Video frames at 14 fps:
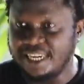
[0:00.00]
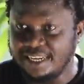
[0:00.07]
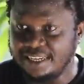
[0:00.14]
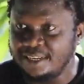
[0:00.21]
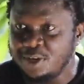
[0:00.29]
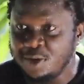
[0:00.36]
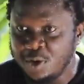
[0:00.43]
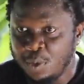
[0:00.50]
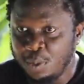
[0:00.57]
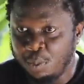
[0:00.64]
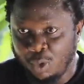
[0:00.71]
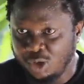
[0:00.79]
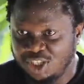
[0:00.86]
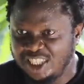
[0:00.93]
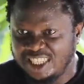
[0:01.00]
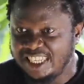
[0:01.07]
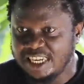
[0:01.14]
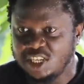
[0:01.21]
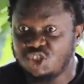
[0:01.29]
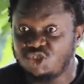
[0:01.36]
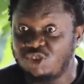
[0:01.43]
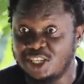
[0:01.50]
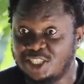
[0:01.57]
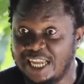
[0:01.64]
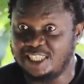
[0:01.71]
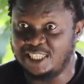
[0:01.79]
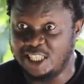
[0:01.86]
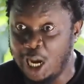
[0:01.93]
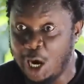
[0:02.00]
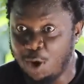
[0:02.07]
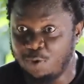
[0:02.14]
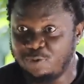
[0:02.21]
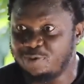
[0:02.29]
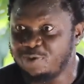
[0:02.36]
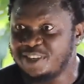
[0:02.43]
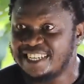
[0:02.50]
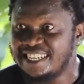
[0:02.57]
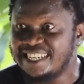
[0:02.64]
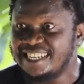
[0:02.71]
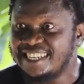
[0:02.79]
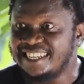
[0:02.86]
no reason. Must she stress herself?